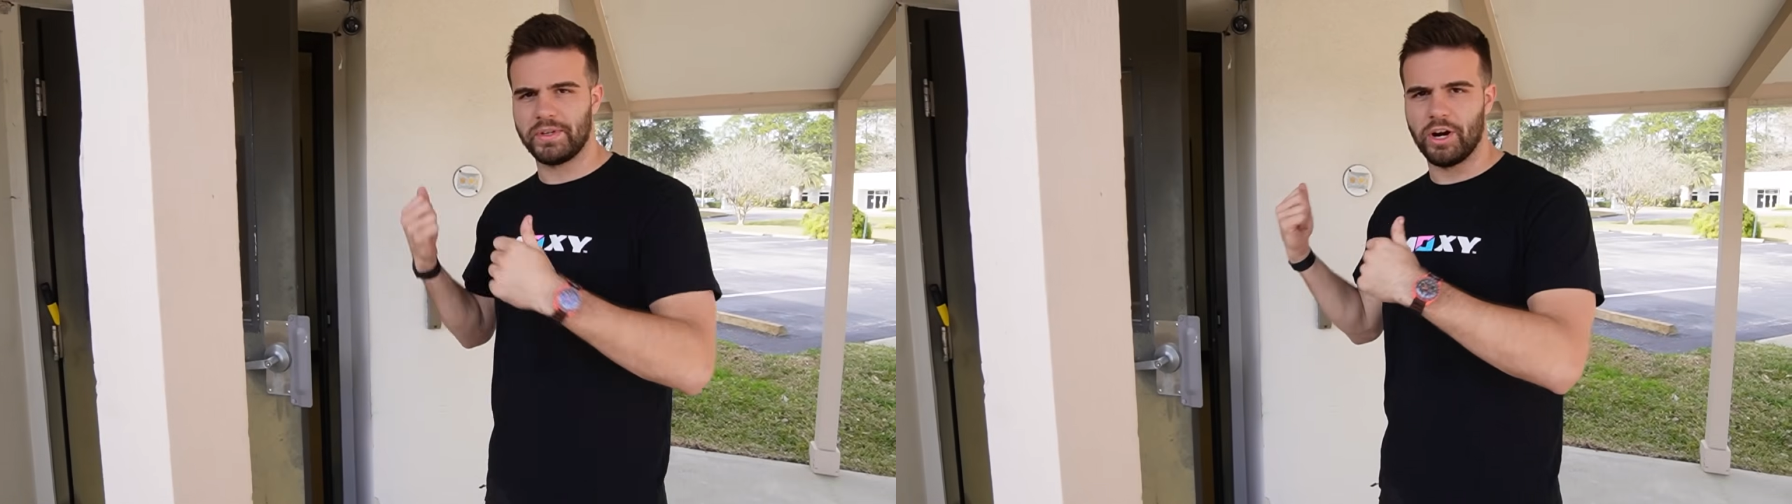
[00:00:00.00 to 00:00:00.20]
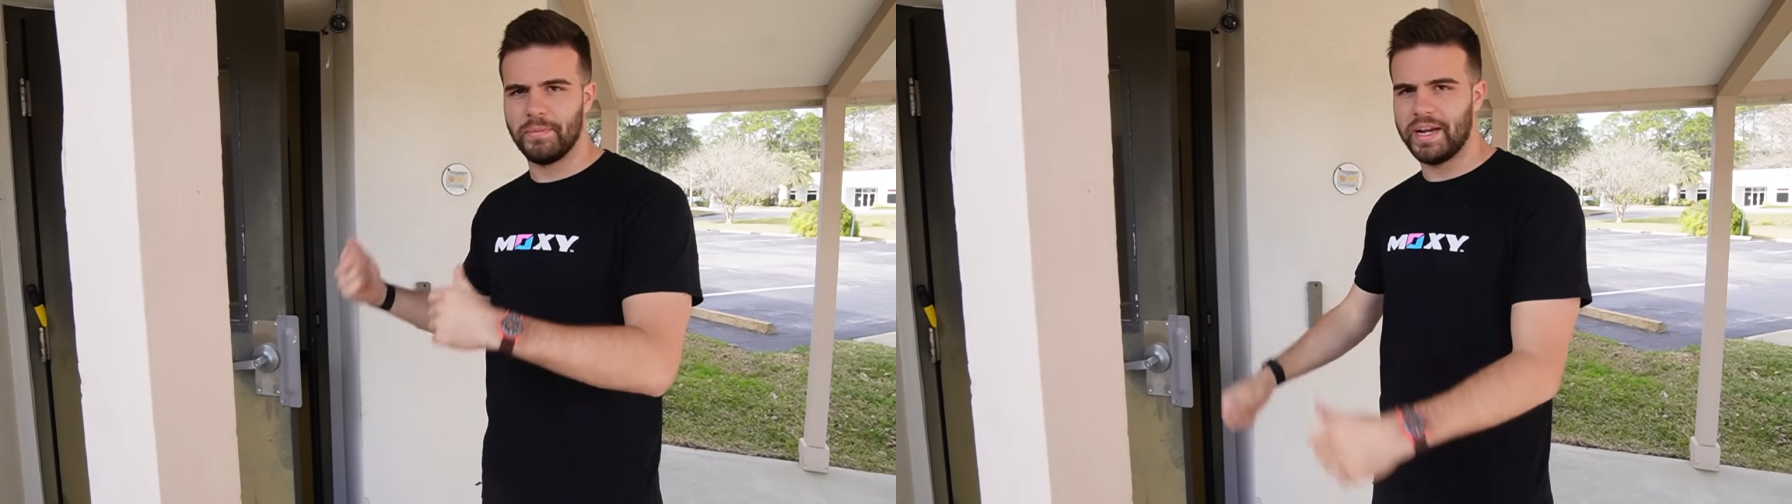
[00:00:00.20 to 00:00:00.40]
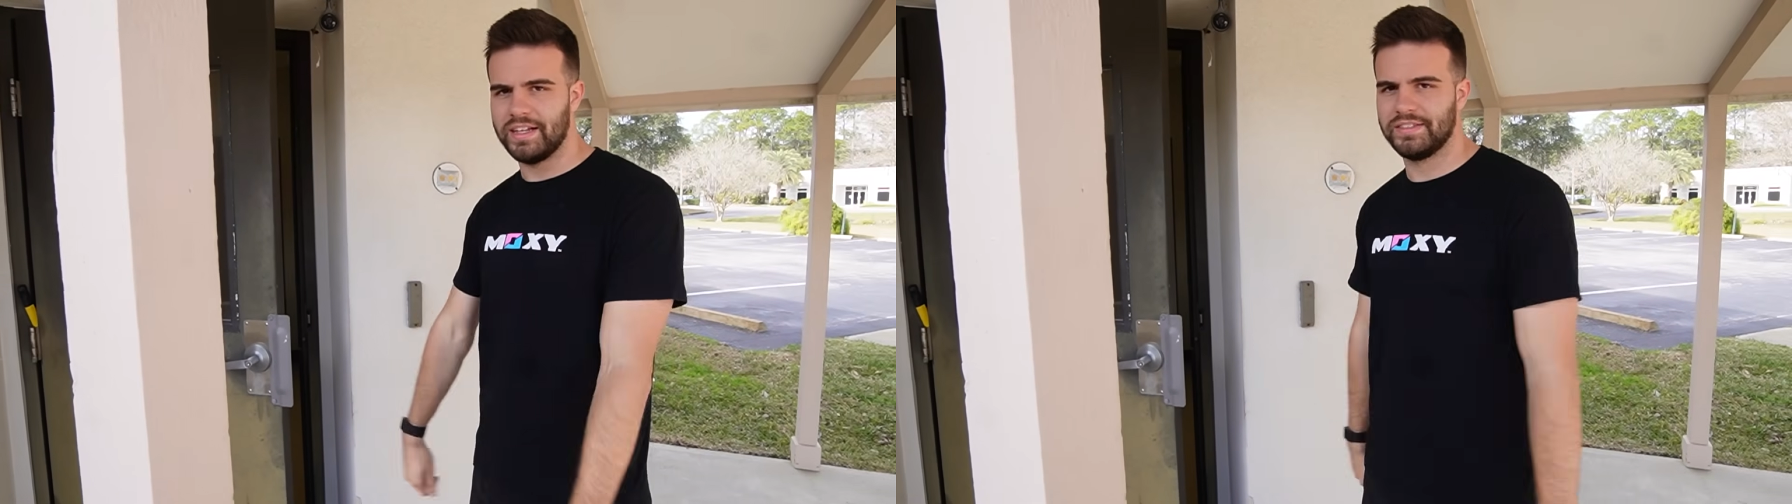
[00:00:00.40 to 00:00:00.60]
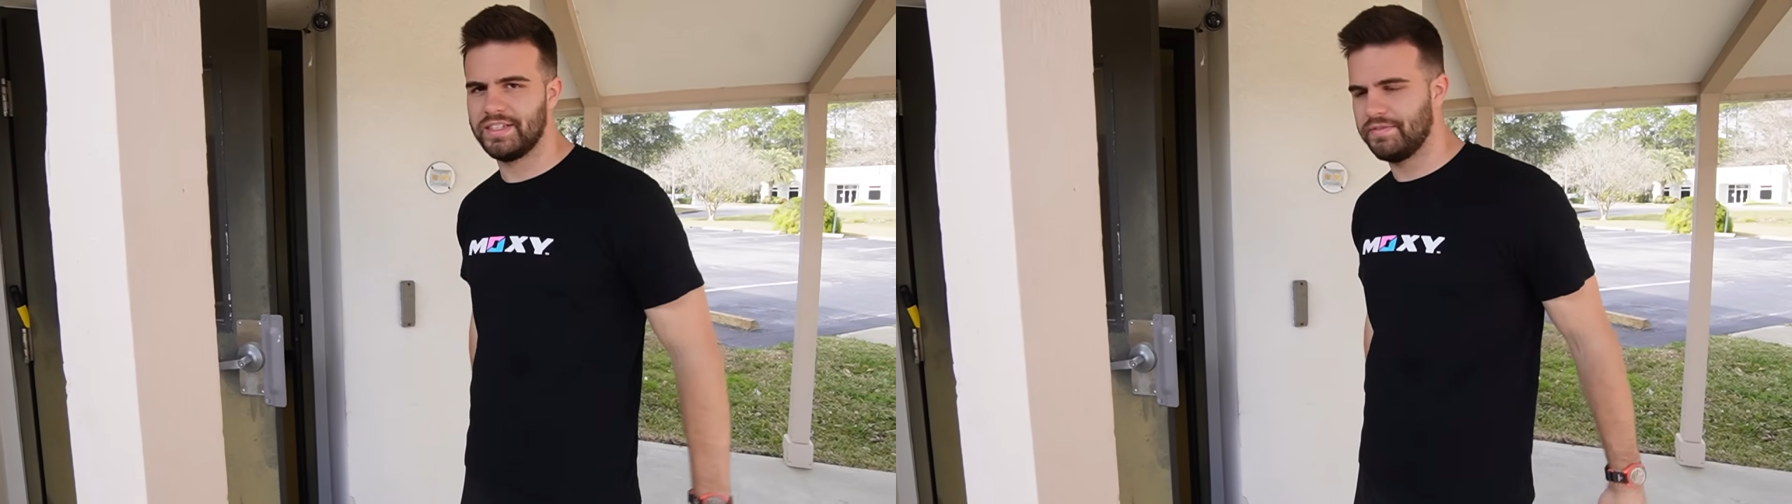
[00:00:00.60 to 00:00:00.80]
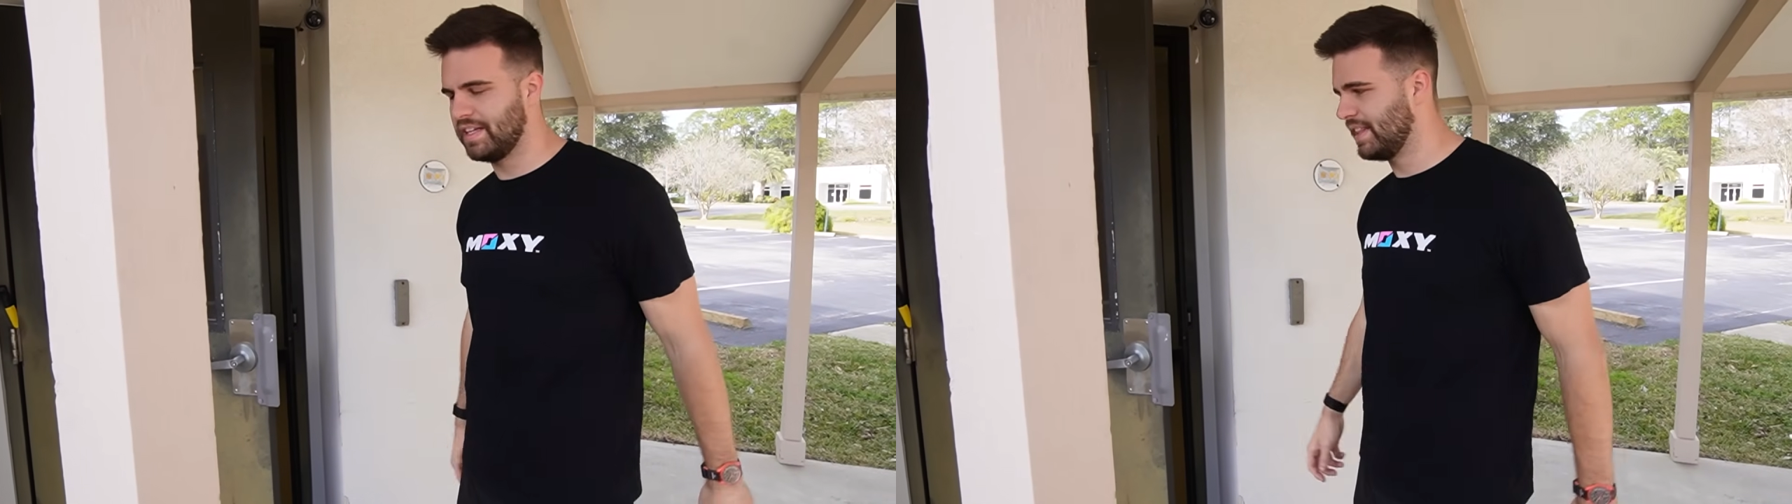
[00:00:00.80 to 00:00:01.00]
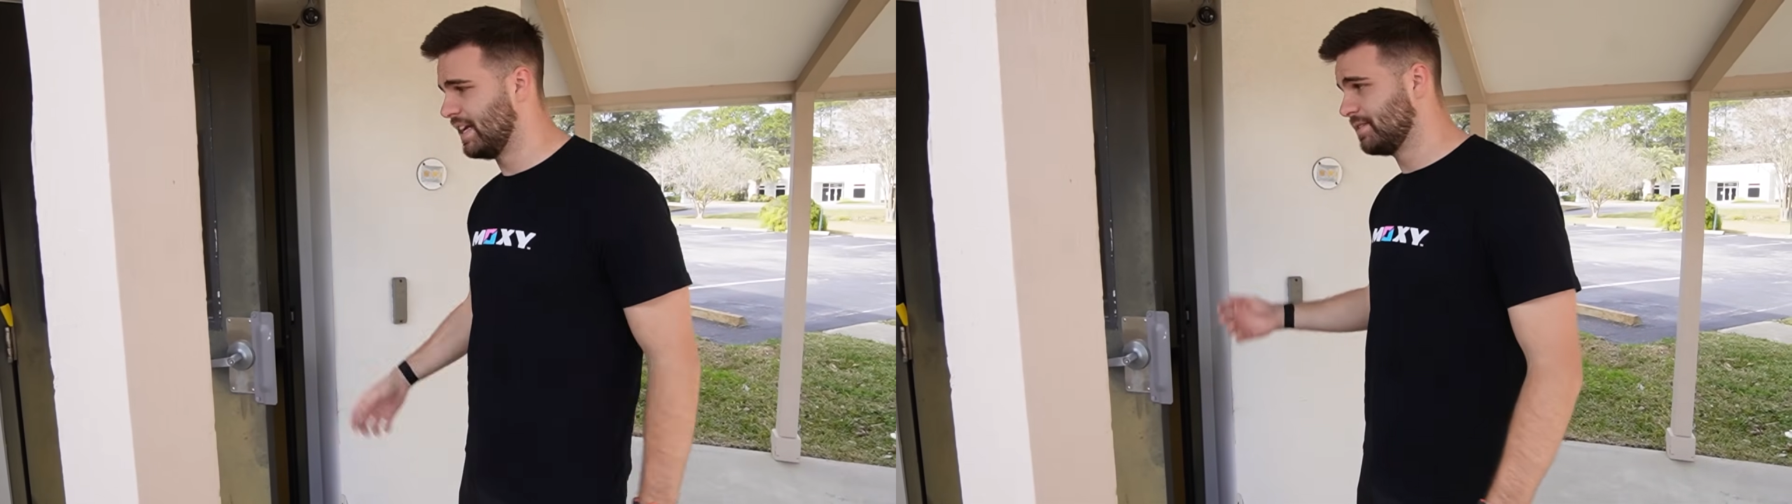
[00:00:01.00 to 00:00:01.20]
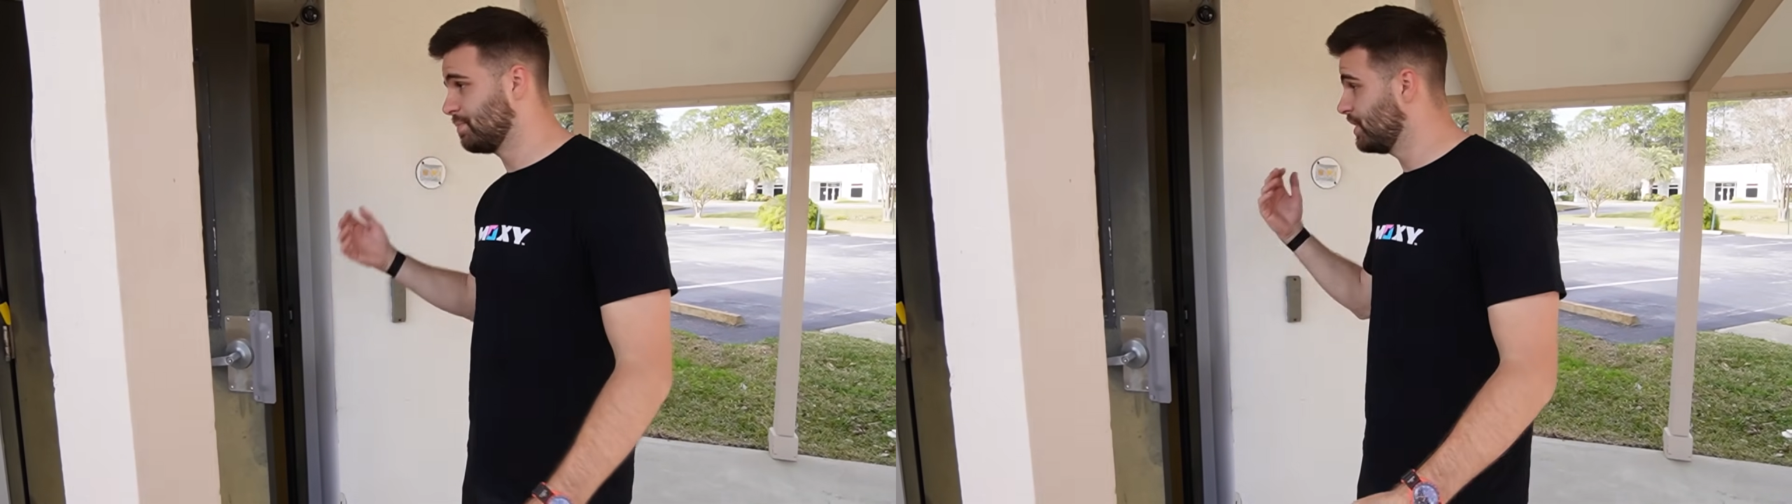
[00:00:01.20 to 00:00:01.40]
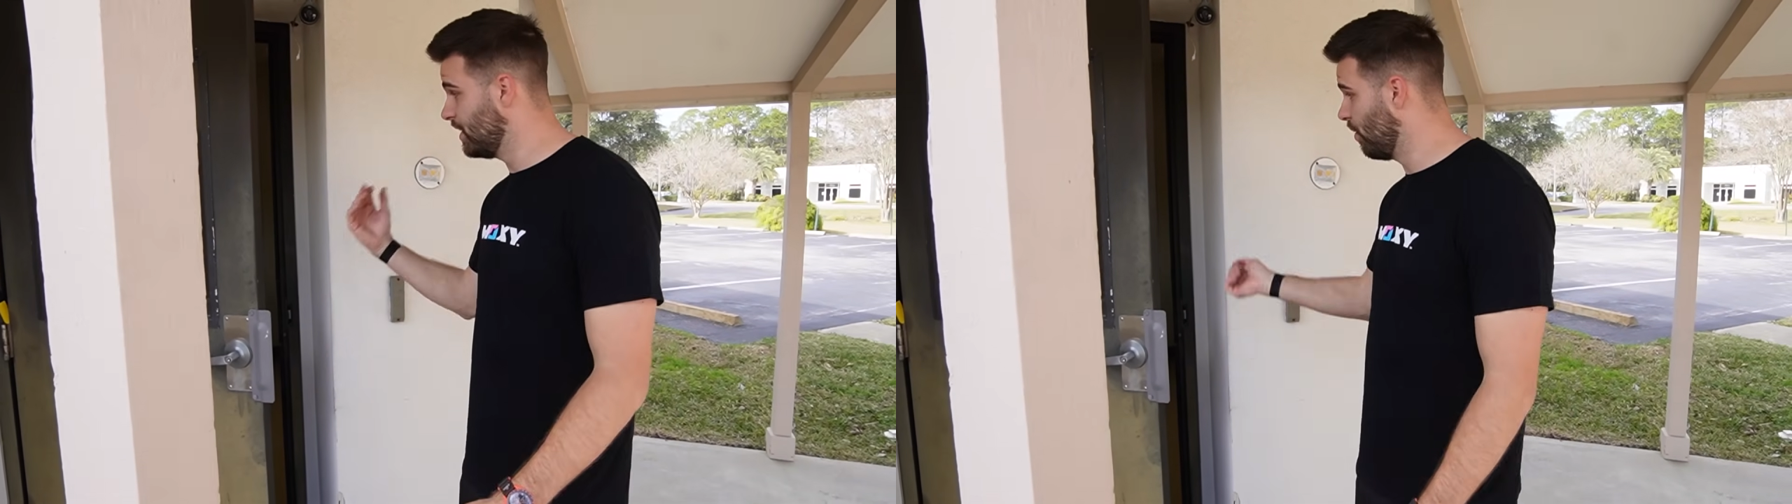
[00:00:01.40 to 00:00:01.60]
carpet out and stuff like that. It's
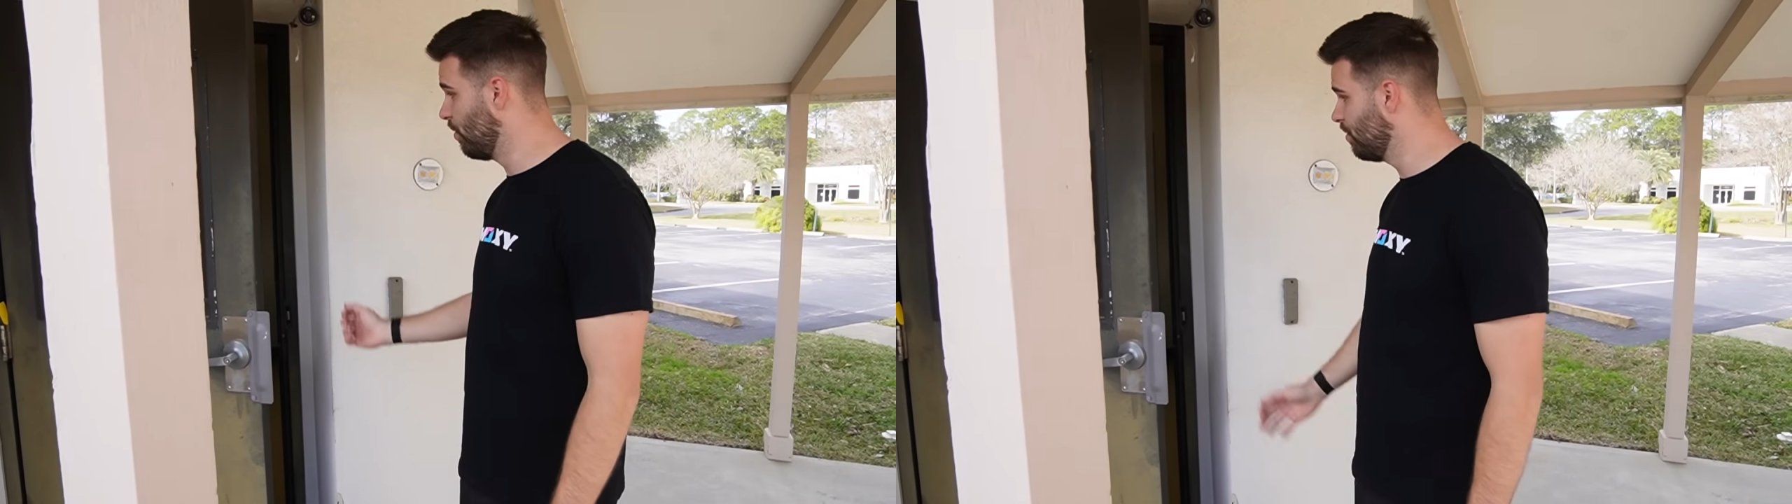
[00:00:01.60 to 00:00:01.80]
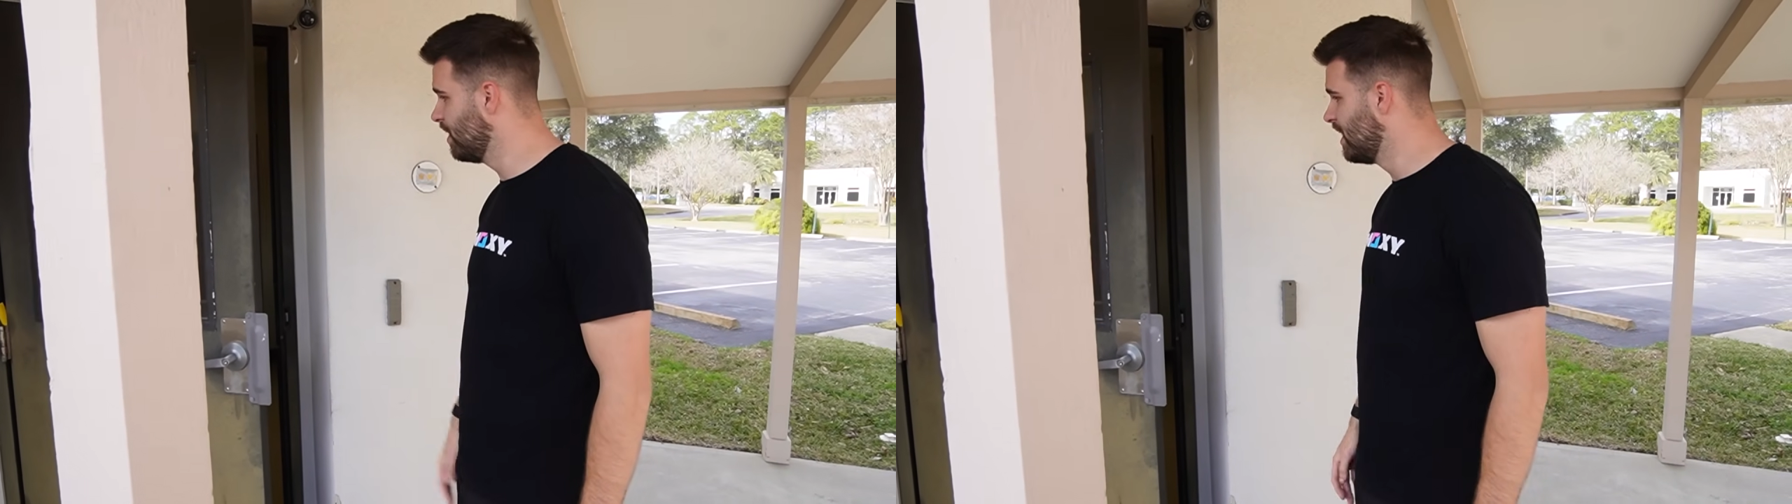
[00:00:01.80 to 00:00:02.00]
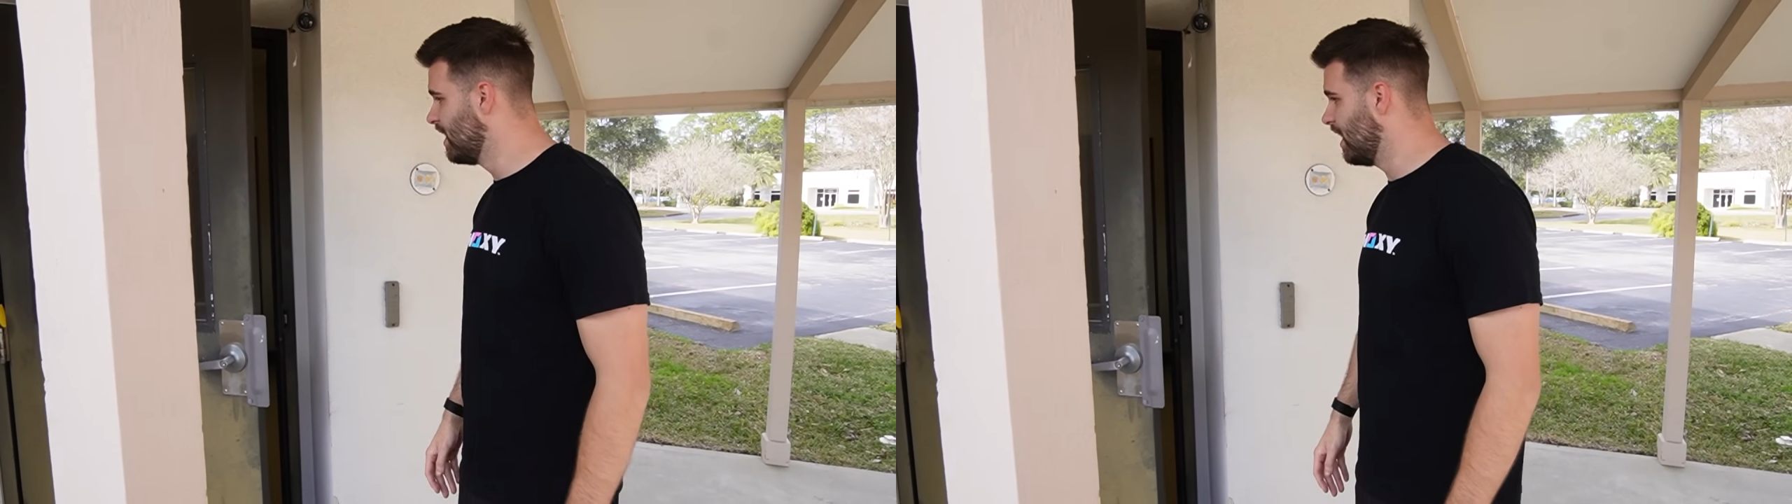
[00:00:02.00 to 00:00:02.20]
pretty old.